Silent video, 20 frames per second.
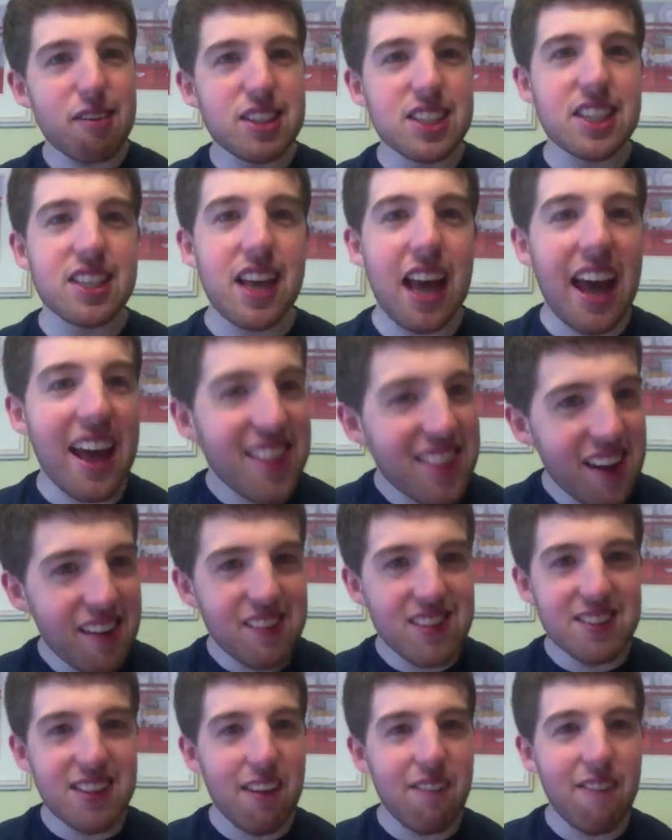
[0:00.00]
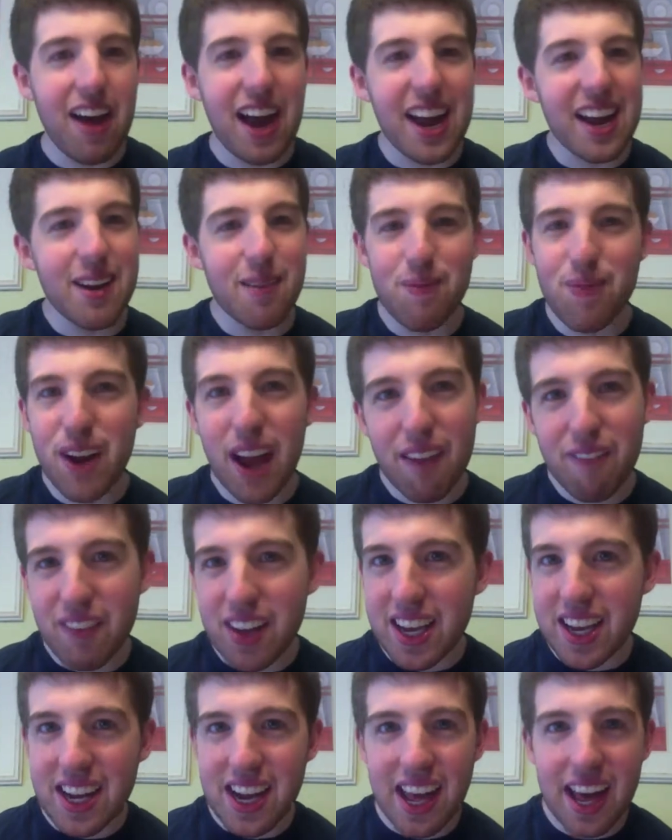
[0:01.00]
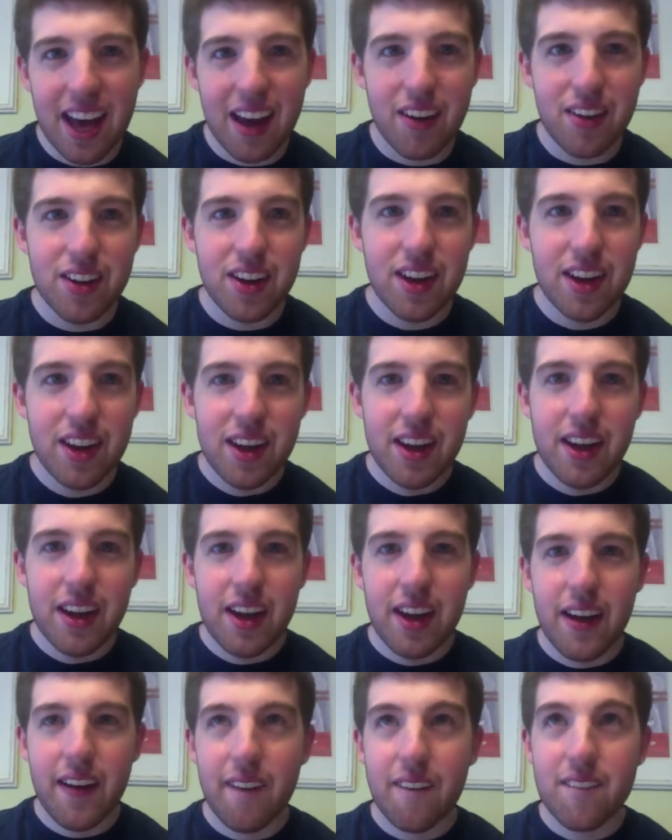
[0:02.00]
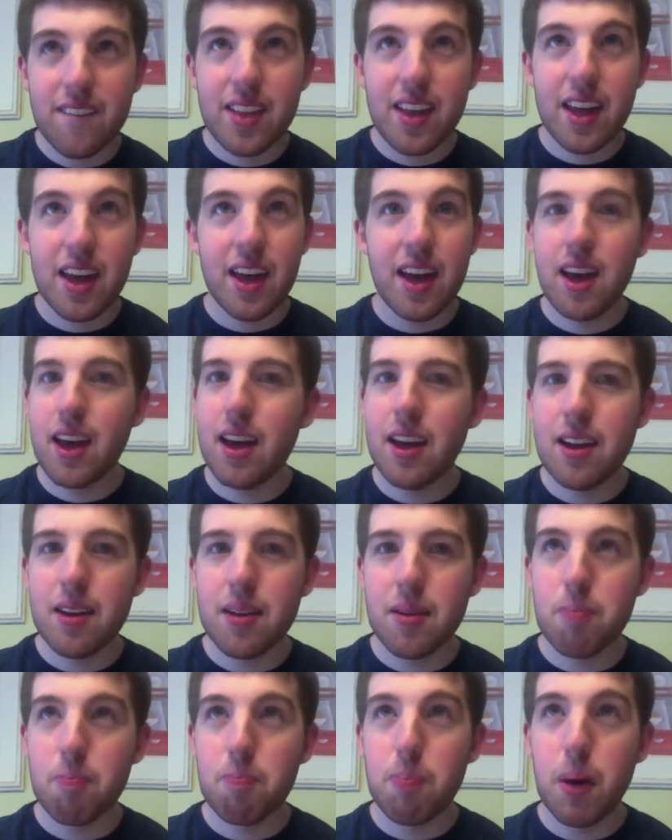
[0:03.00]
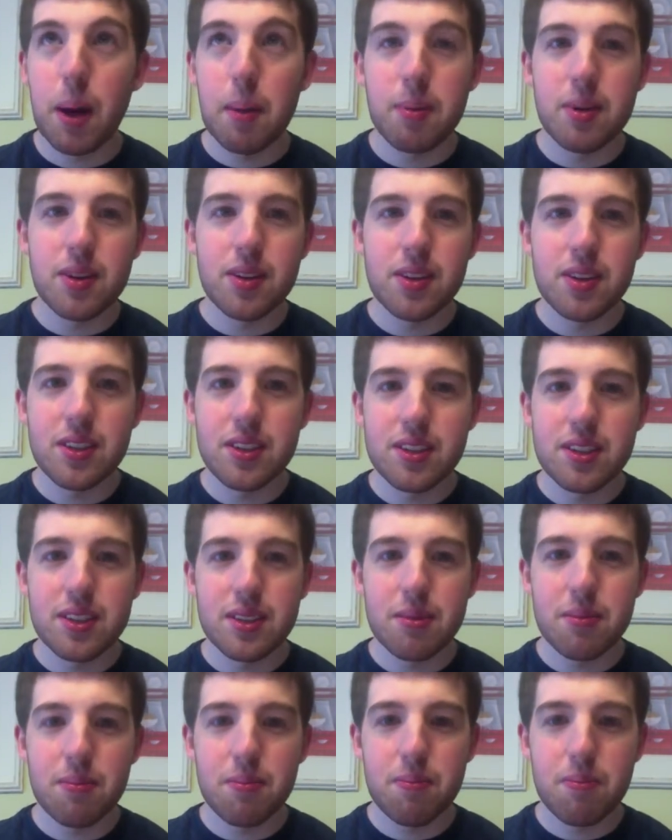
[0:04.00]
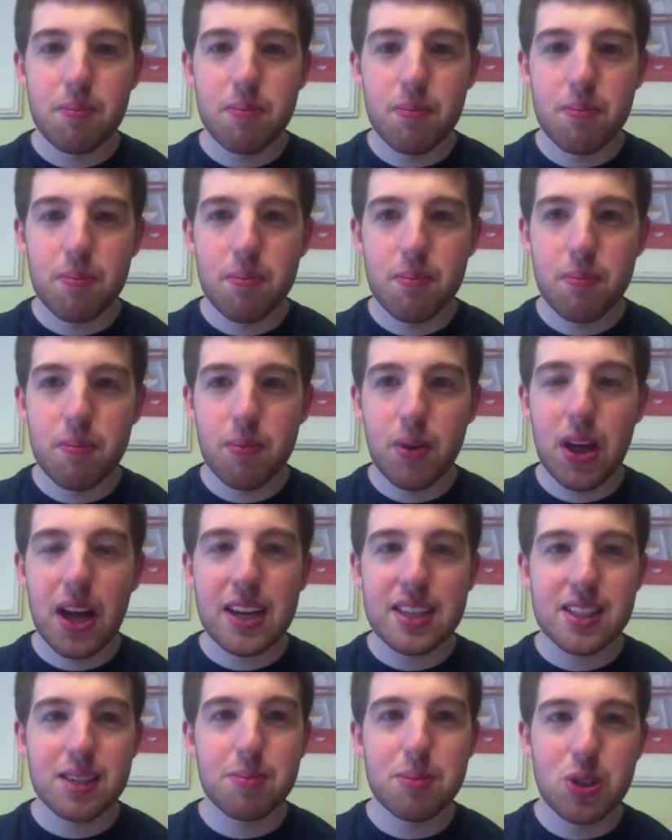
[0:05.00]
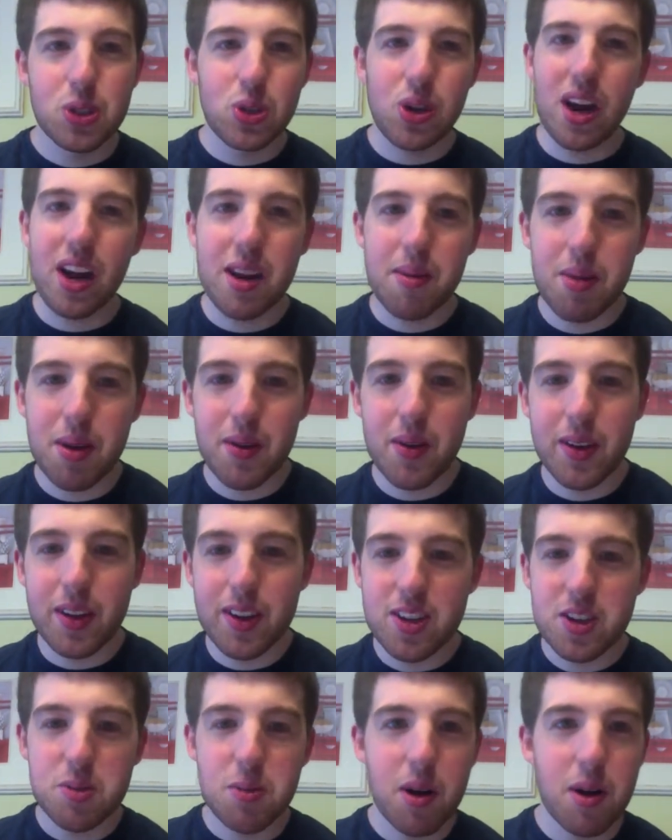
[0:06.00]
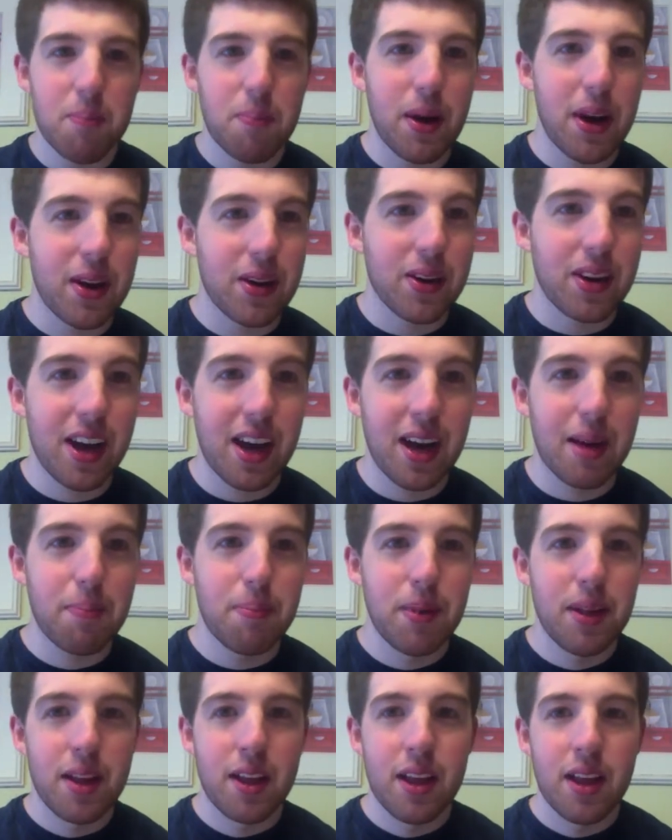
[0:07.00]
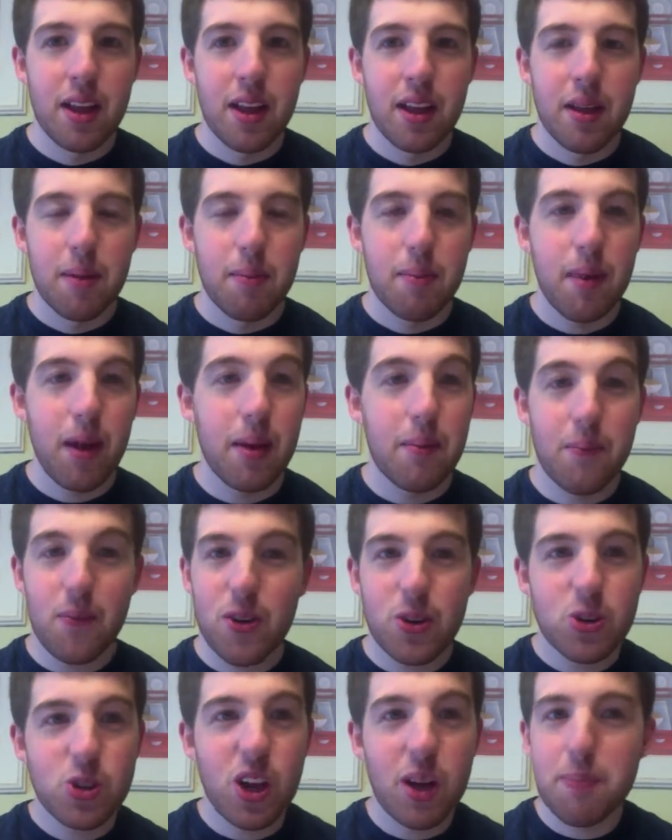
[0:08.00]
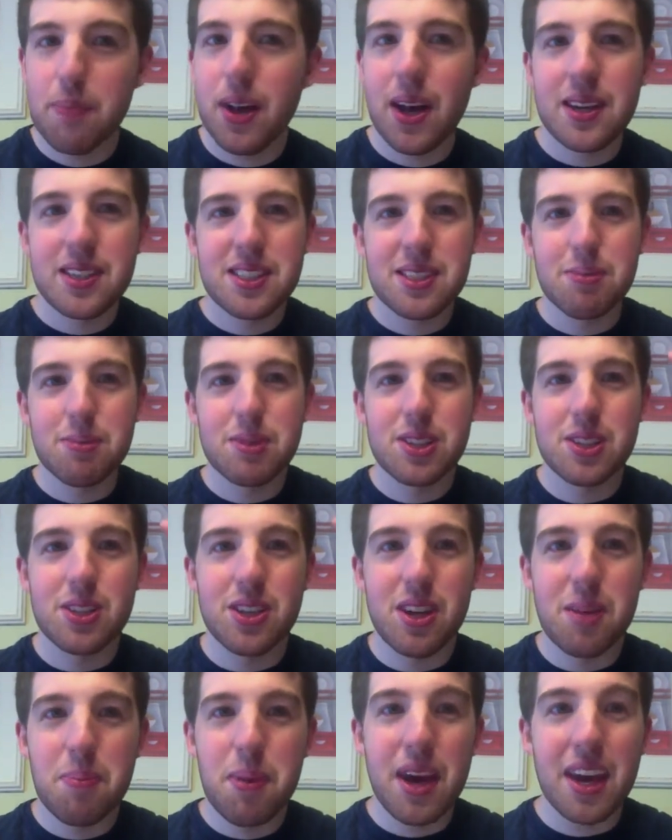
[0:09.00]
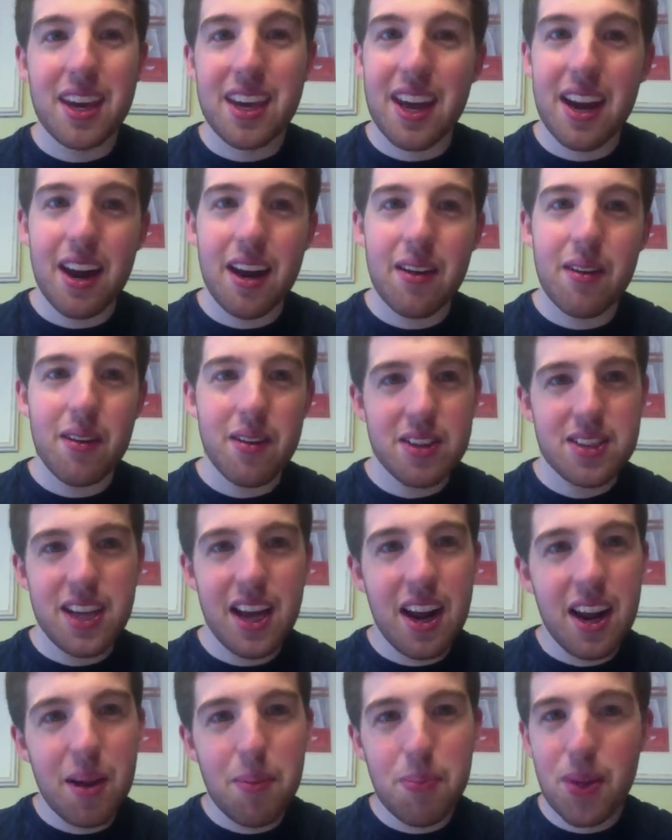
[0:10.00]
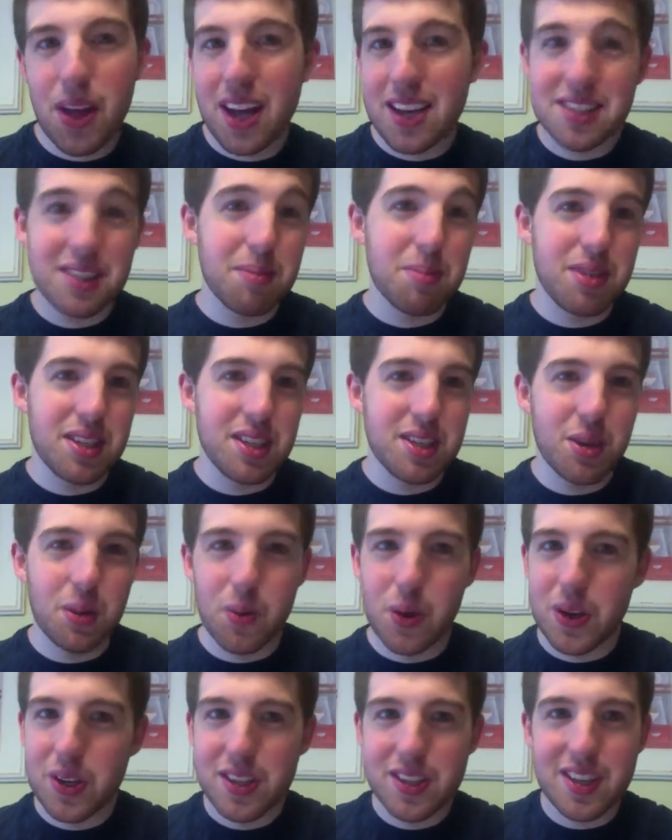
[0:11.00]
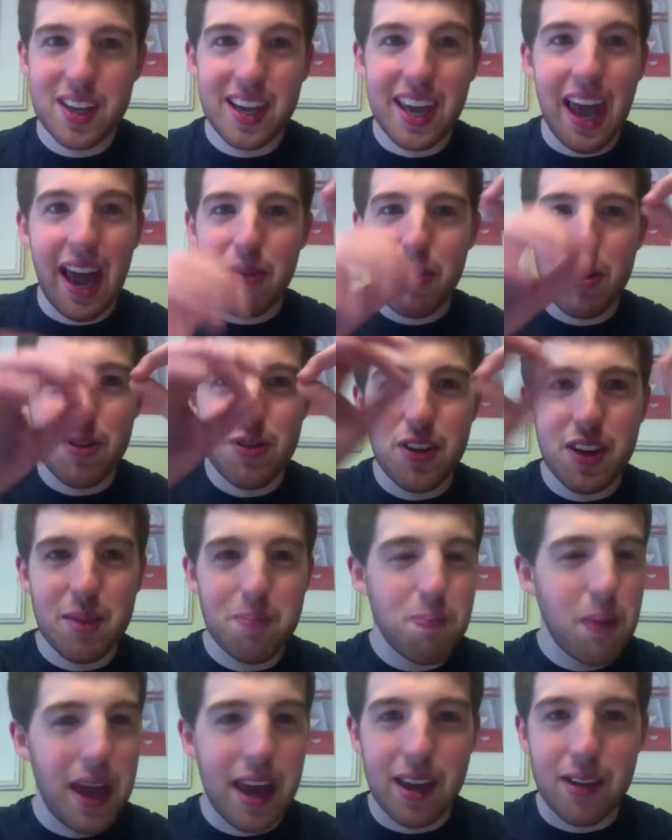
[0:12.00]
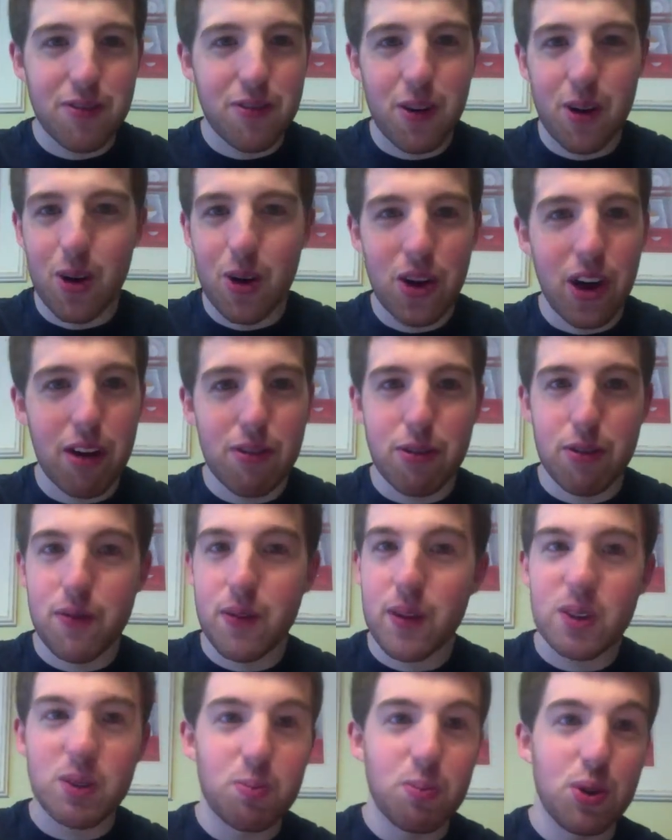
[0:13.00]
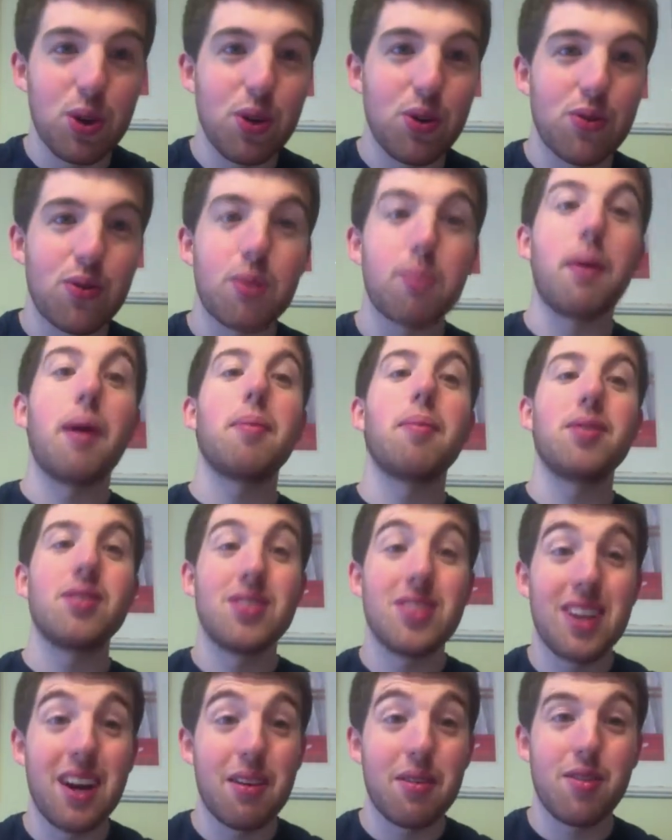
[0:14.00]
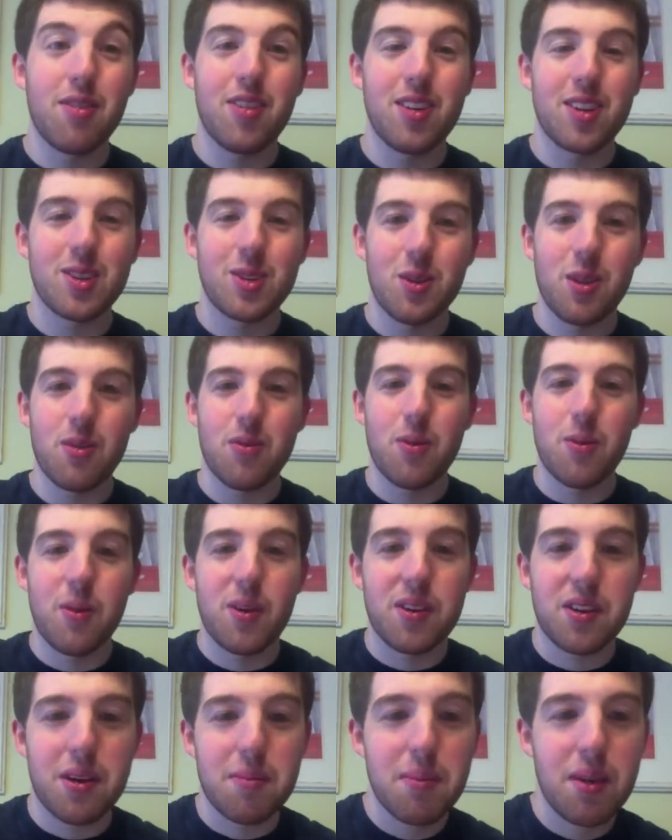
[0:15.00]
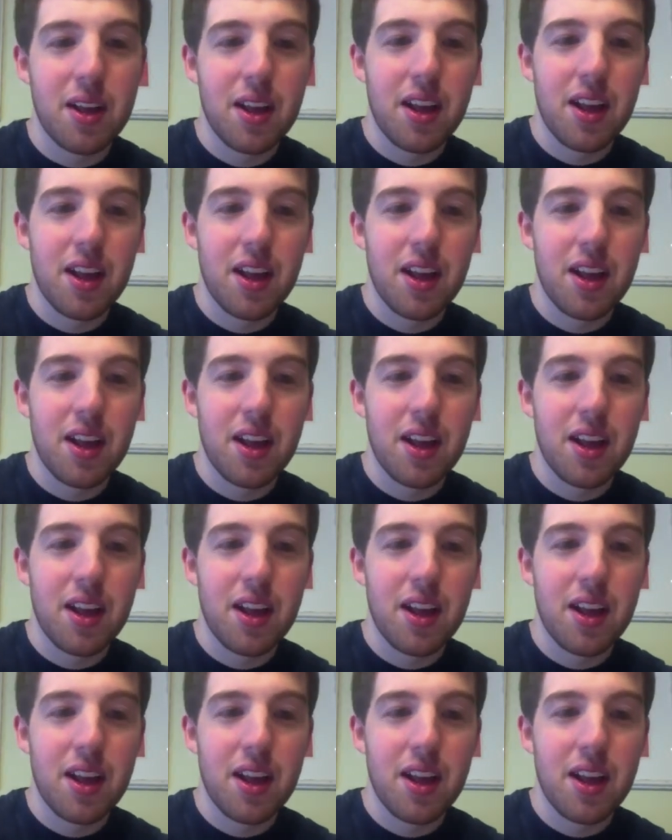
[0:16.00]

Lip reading: and there was a white, fluffy cloud. And Bubbles, Blossom's trying to be really smart, Buttercup. And first off, Blossoms is all pink, and is that how Blossom sees the world? It's like everything pink for her, and everything's blue for Bubbles, and everything's green for Buttercup.